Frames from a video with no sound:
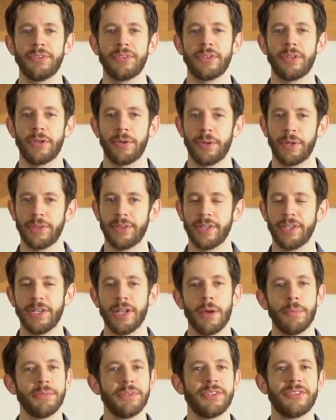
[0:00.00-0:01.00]
the
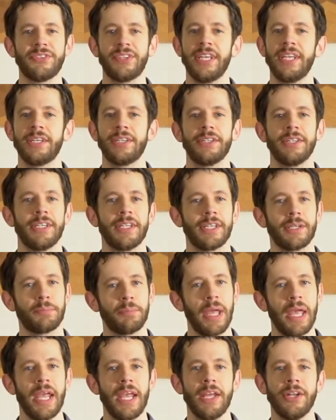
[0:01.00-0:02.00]
numbness, tingling,
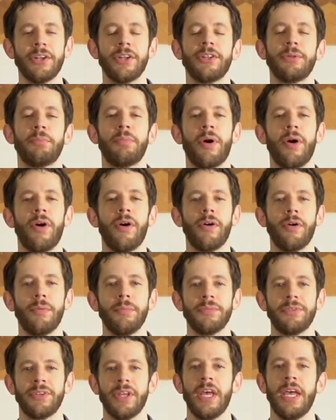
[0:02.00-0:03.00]
pain on the
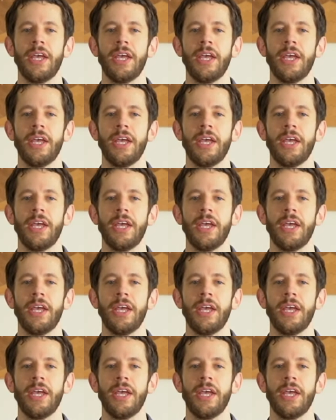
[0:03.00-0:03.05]
palms,